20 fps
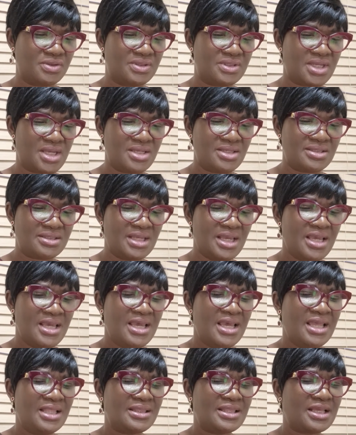says,
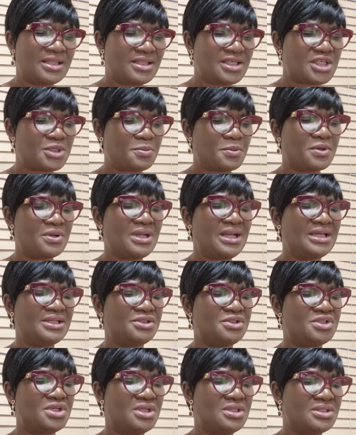Then the Spirit
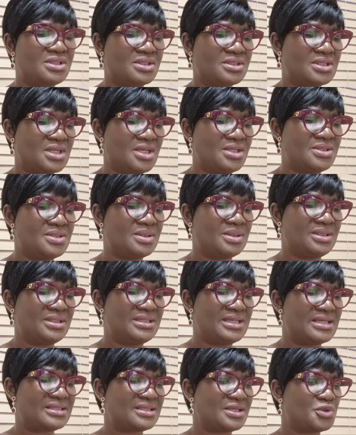led Jesus into the
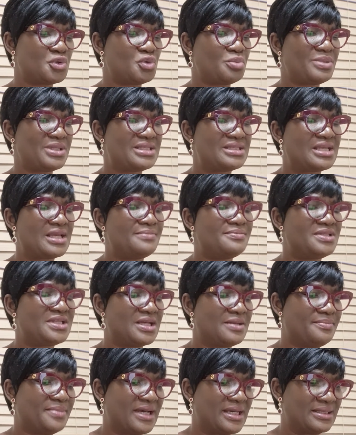desert to be
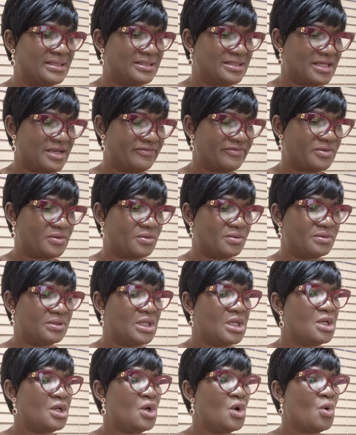tempted by the devil.
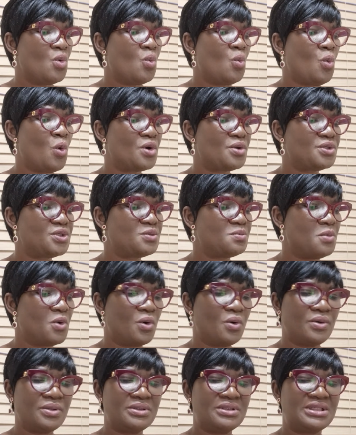Once
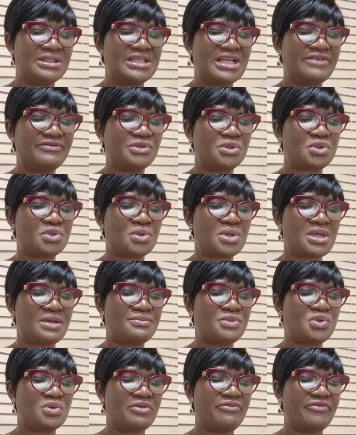more, the devil took
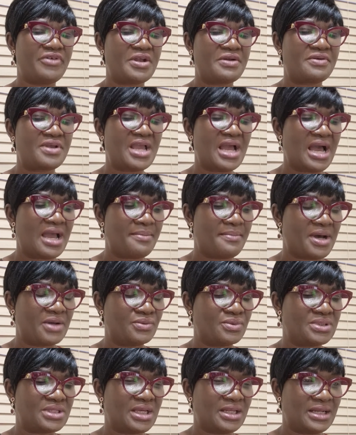him to a very high
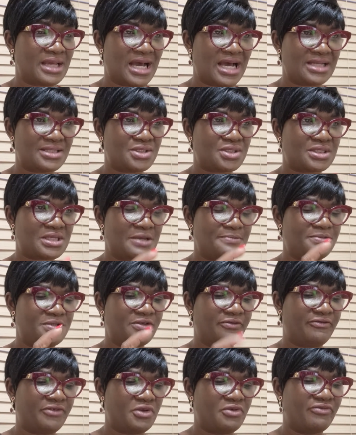mountain. I'd skipped
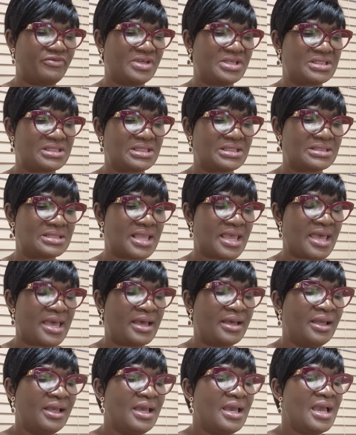a few verses
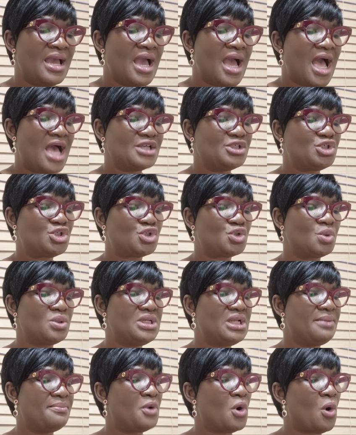there and showed
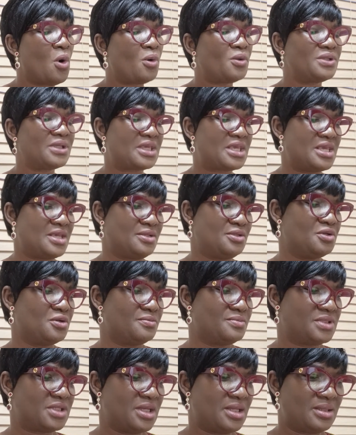him all the
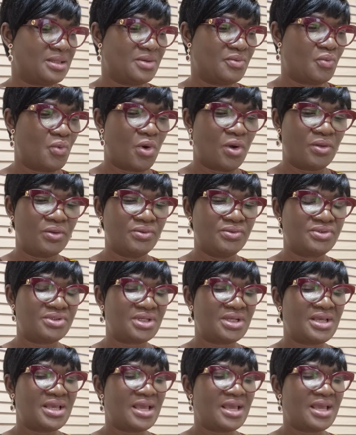kingdoms in the world